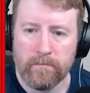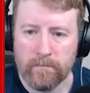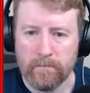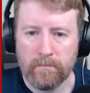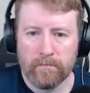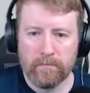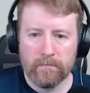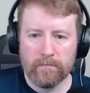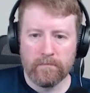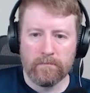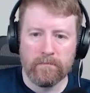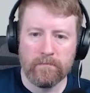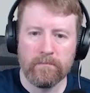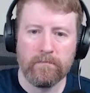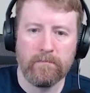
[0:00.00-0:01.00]

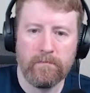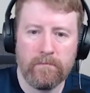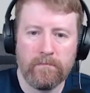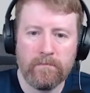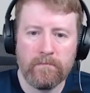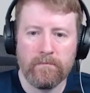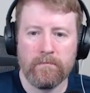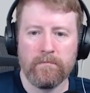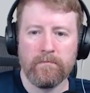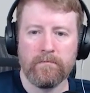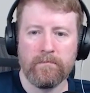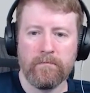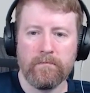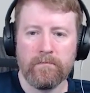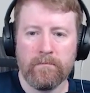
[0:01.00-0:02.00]

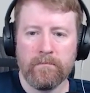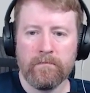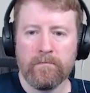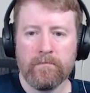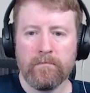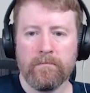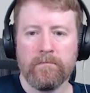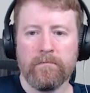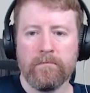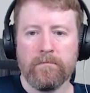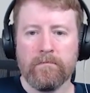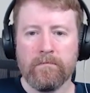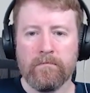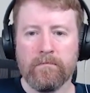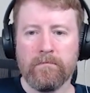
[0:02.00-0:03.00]

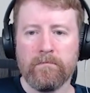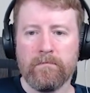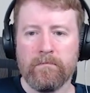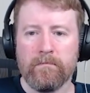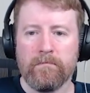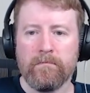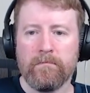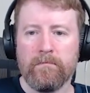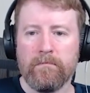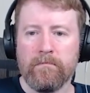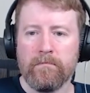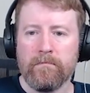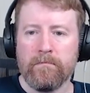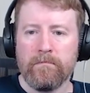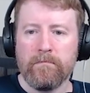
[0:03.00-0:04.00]

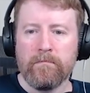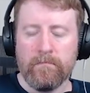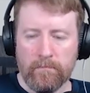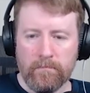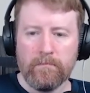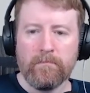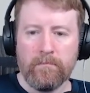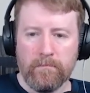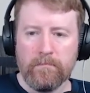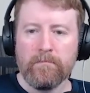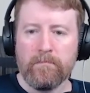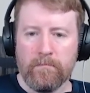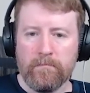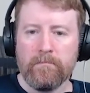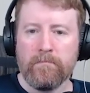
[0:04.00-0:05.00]

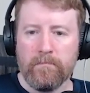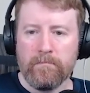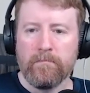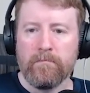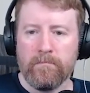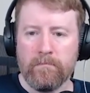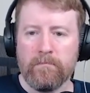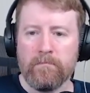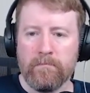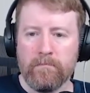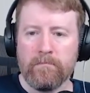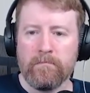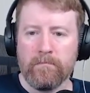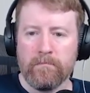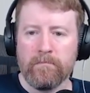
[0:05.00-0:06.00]

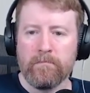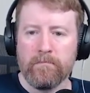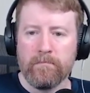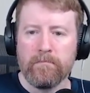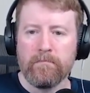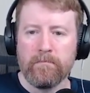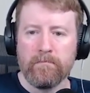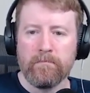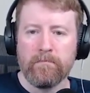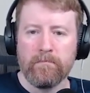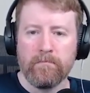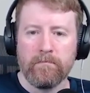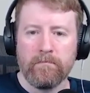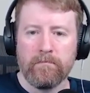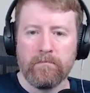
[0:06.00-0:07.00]

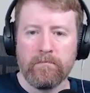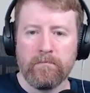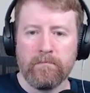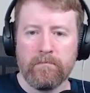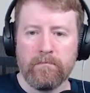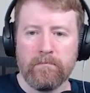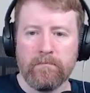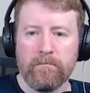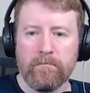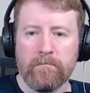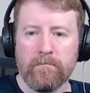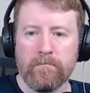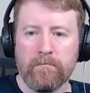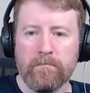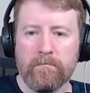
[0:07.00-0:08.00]
(silent)